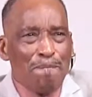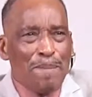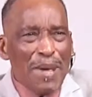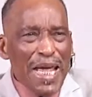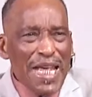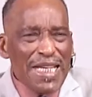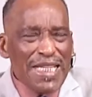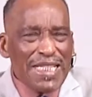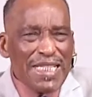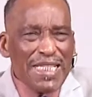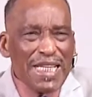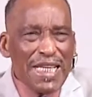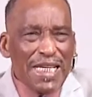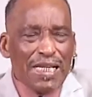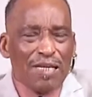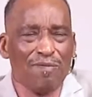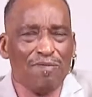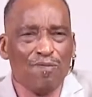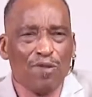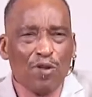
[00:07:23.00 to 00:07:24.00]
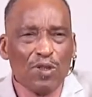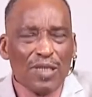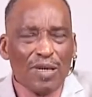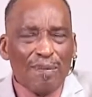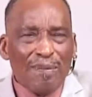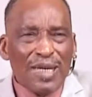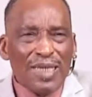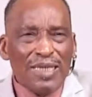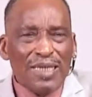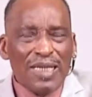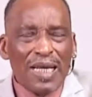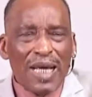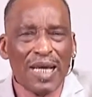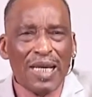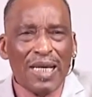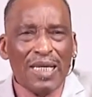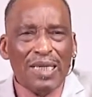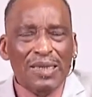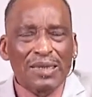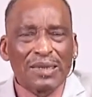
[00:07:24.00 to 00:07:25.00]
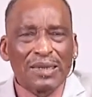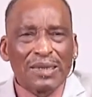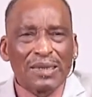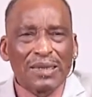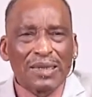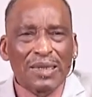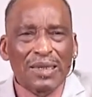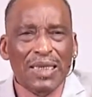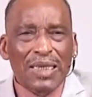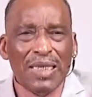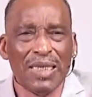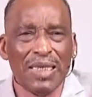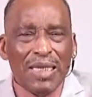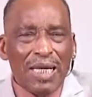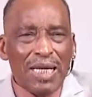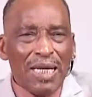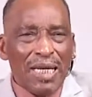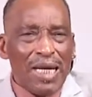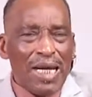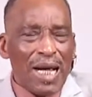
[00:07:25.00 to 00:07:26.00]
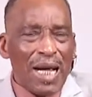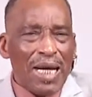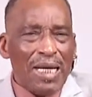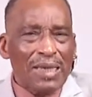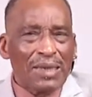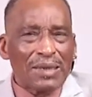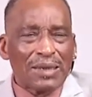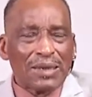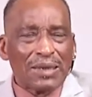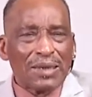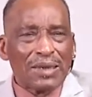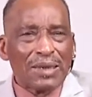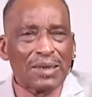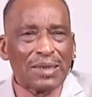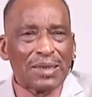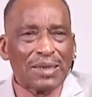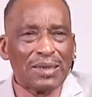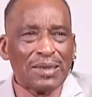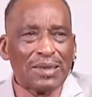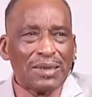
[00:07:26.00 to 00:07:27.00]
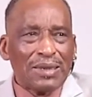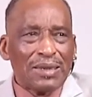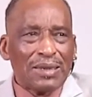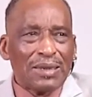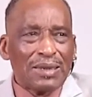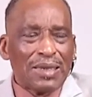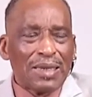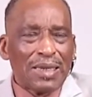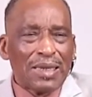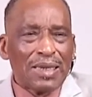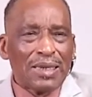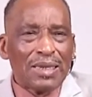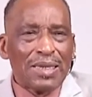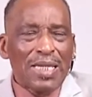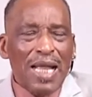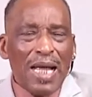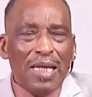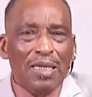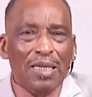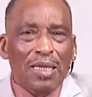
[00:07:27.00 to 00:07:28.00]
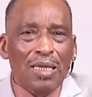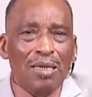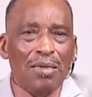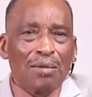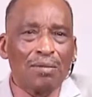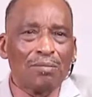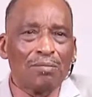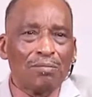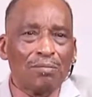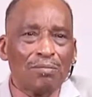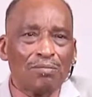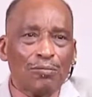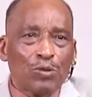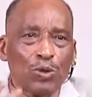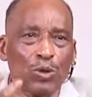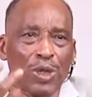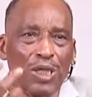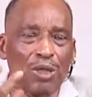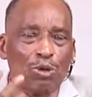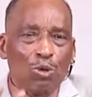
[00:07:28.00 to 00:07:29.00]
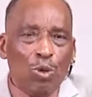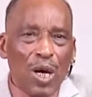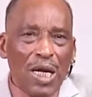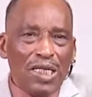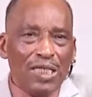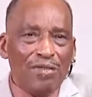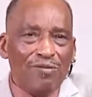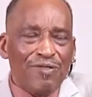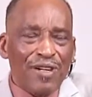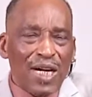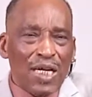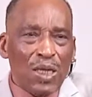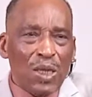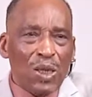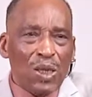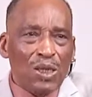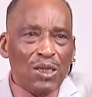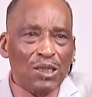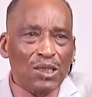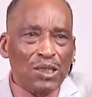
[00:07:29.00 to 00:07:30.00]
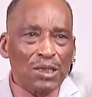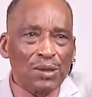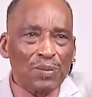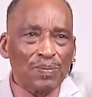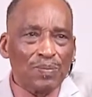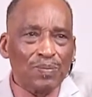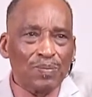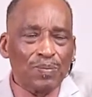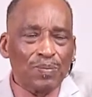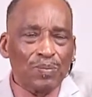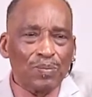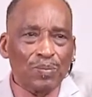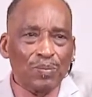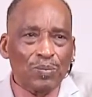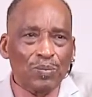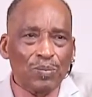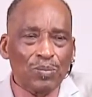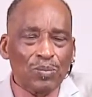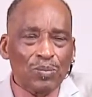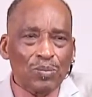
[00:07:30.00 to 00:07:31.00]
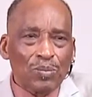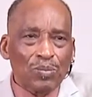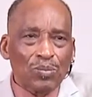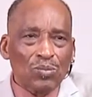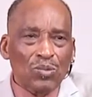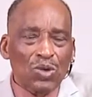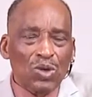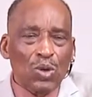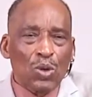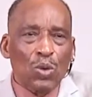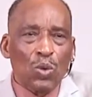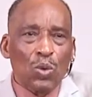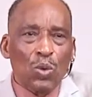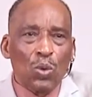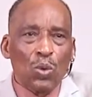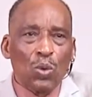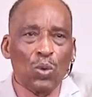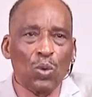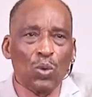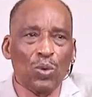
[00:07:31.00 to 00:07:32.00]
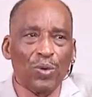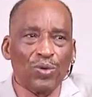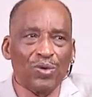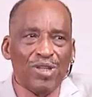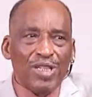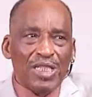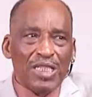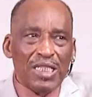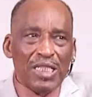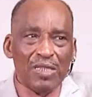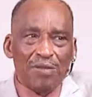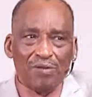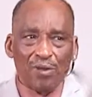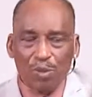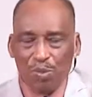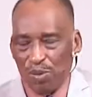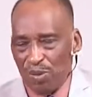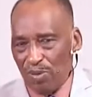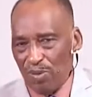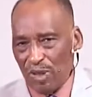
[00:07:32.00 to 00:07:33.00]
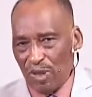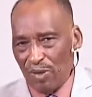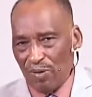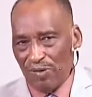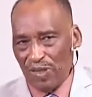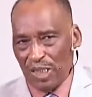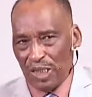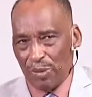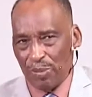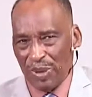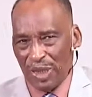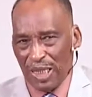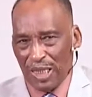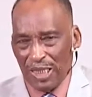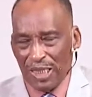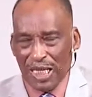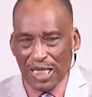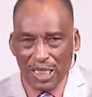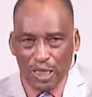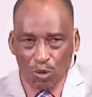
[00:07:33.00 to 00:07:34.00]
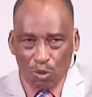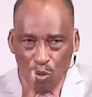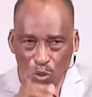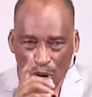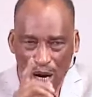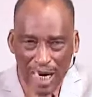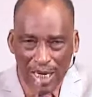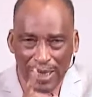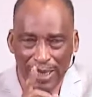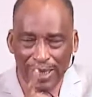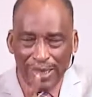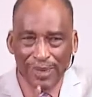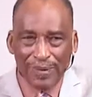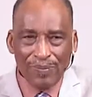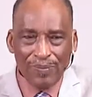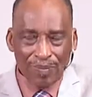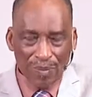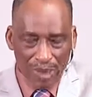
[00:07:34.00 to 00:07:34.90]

basic fundamental criteria that will qualify us to receive the promise of the Spirit. There's one